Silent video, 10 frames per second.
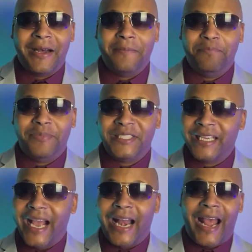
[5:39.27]
But you
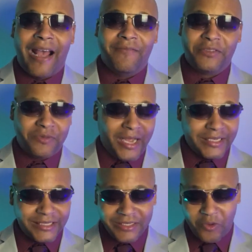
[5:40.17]
got to have this one, guys.
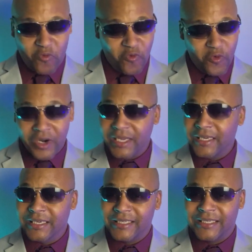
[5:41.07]
This is a really
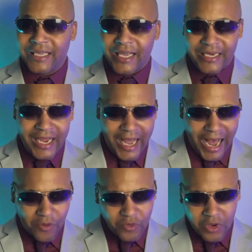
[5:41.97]
good scent. I
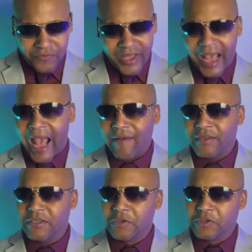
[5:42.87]
don't know if they have
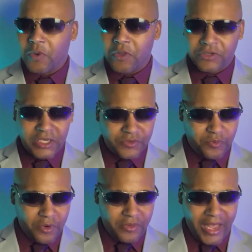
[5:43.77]
it. Dude, it's one of those things
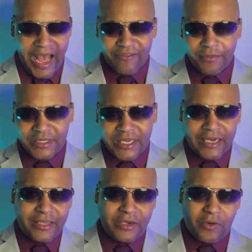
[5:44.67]
where they have them in stock,
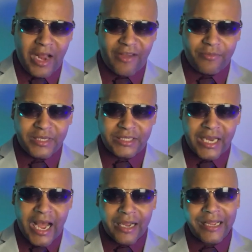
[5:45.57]
they don't have them in
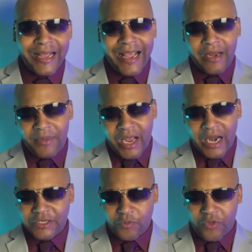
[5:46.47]
stock. And to be
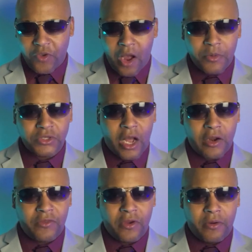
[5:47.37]
honest with you, almost all
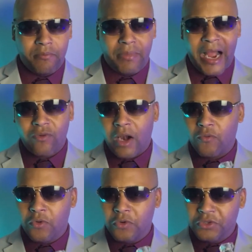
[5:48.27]
of their Baccarat
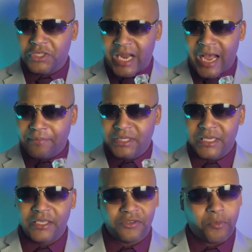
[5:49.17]
Rouge type
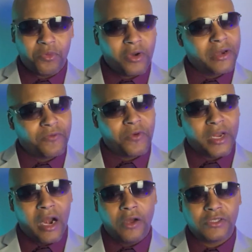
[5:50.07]
scents are pretty freaking
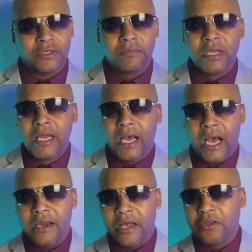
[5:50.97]
awesome.
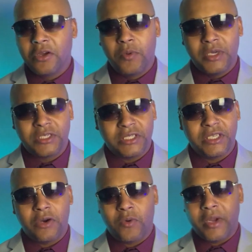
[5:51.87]
Another good one is
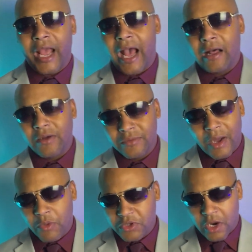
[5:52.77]
Casino Royale. I
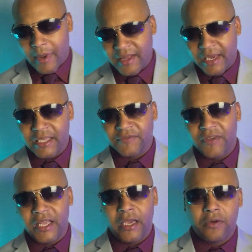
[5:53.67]
won't talk about that in this
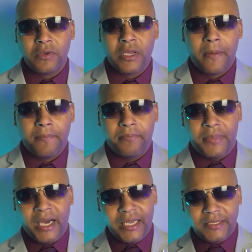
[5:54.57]
video.
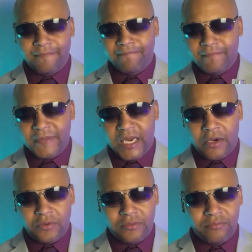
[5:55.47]
But, you
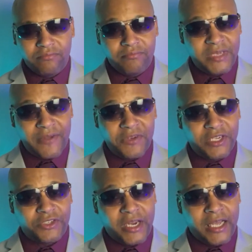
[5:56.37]
know, definitely
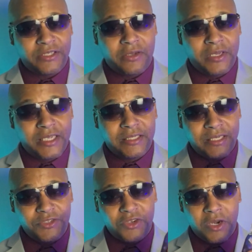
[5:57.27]
get your hands on this and
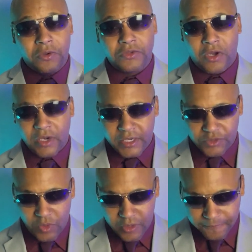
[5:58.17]
get your nose on it as well.